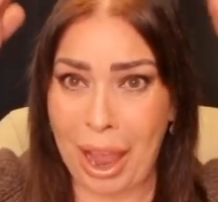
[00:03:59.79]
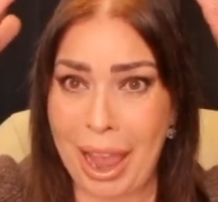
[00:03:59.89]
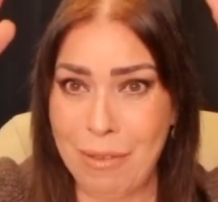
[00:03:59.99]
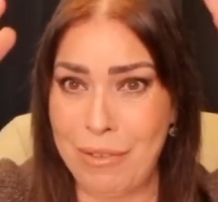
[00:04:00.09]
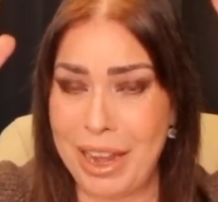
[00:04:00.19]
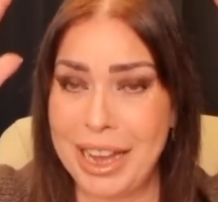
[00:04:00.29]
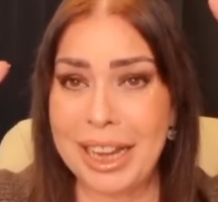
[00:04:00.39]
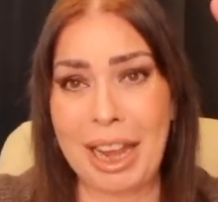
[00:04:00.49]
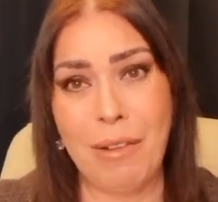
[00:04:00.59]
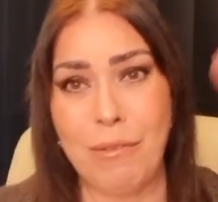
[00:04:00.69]
heavy and
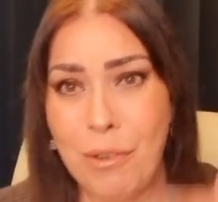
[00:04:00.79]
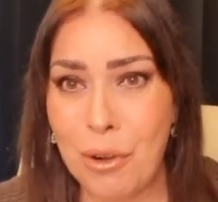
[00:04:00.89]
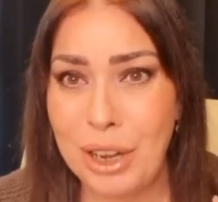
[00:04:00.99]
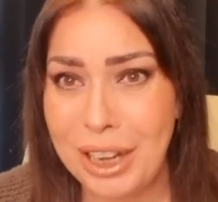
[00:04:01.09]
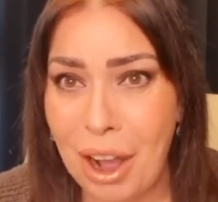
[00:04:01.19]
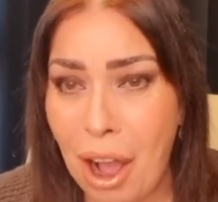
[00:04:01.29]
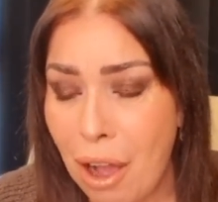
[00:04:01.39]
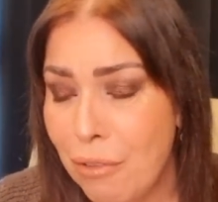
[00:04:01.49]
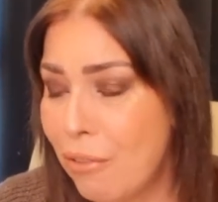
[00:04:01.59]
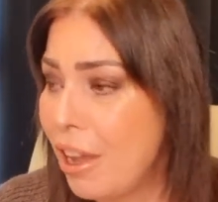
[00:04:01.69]
it kept falling
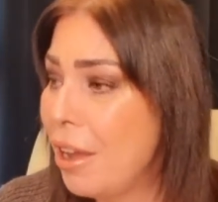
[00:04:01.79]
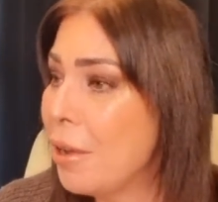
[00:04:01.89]
off.